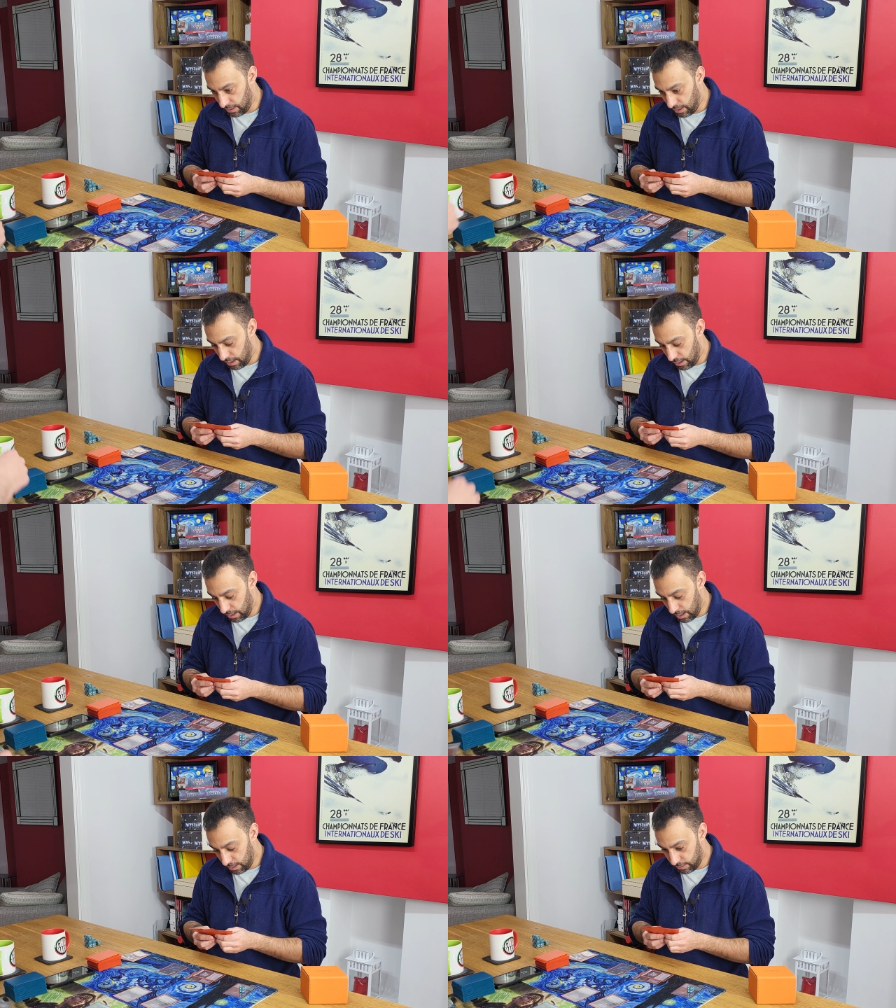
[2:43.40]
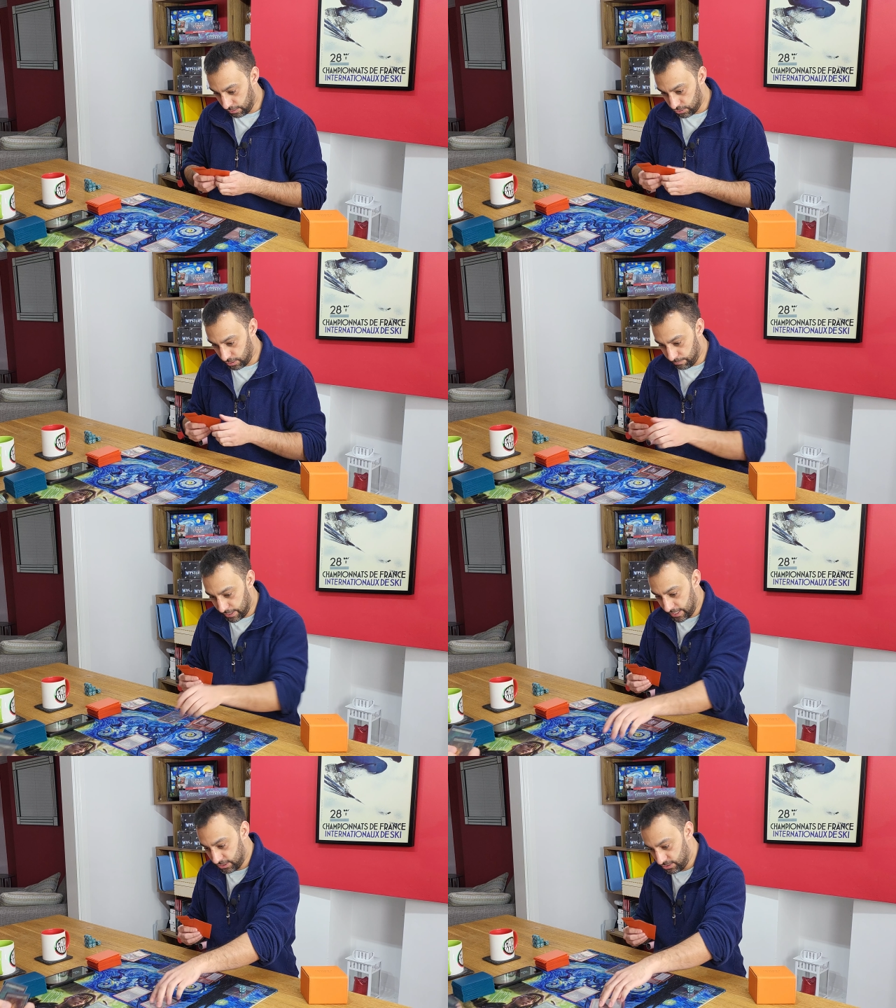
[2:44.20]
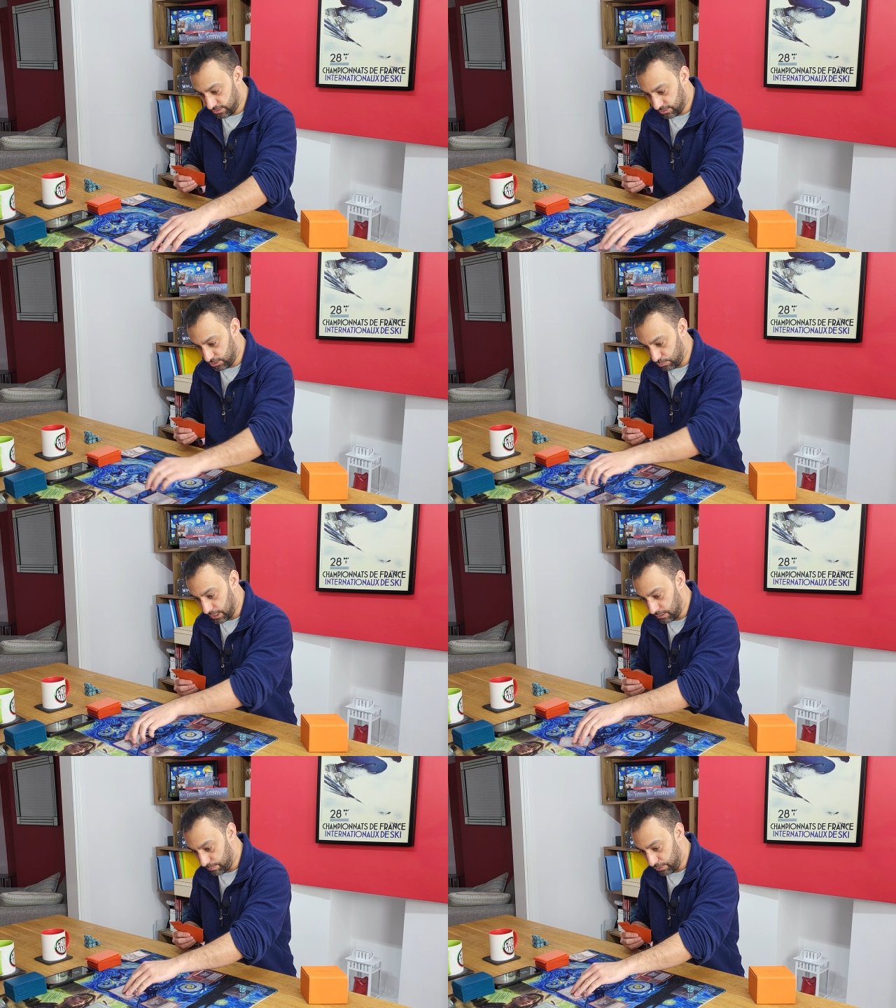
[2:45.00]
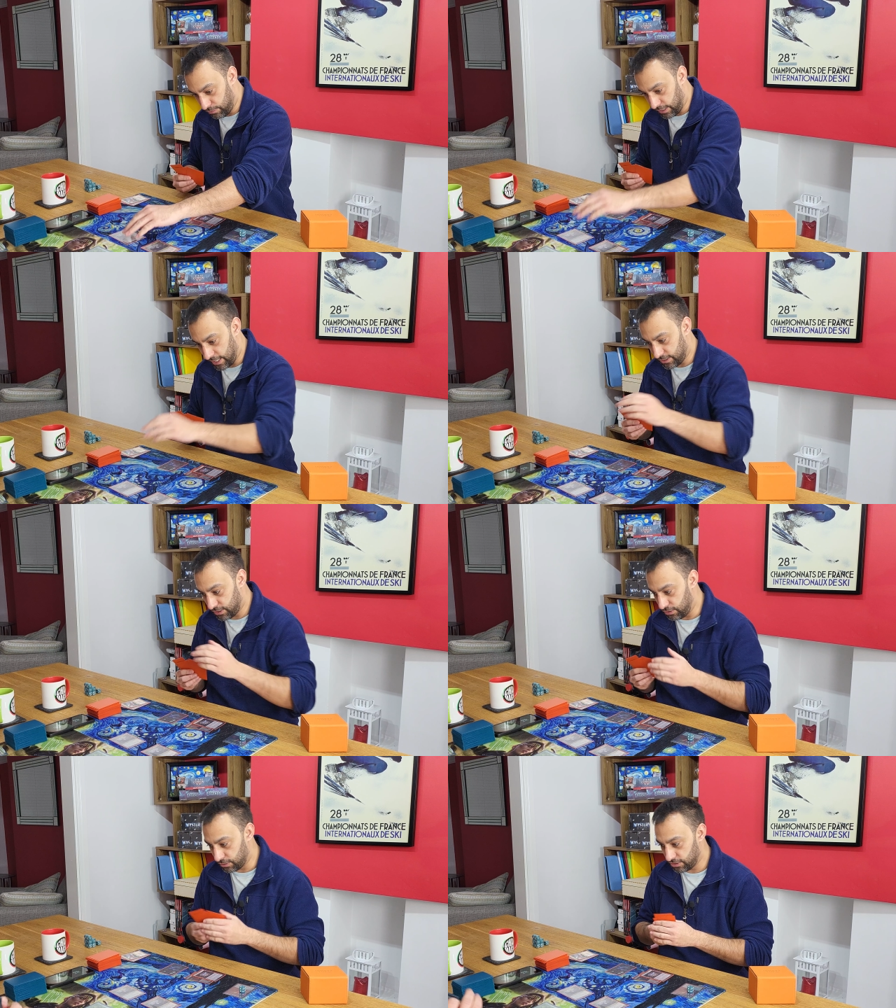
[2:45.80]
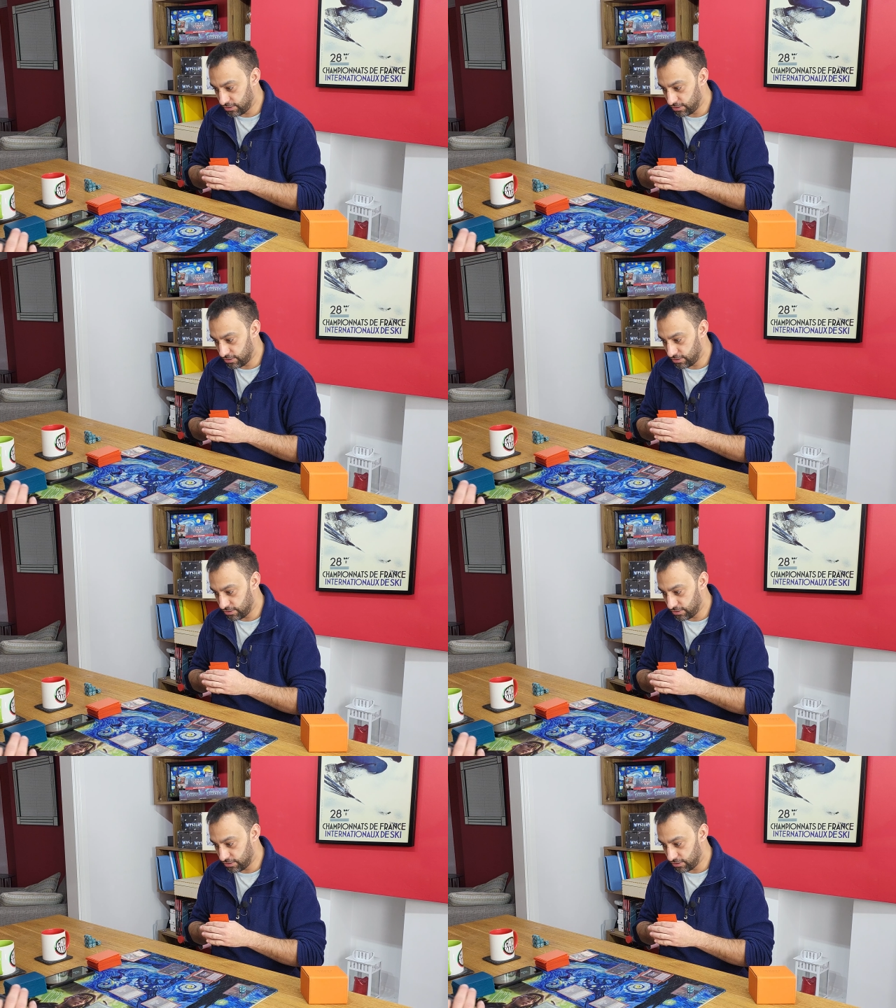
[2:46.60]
Go to combat, swing both at your good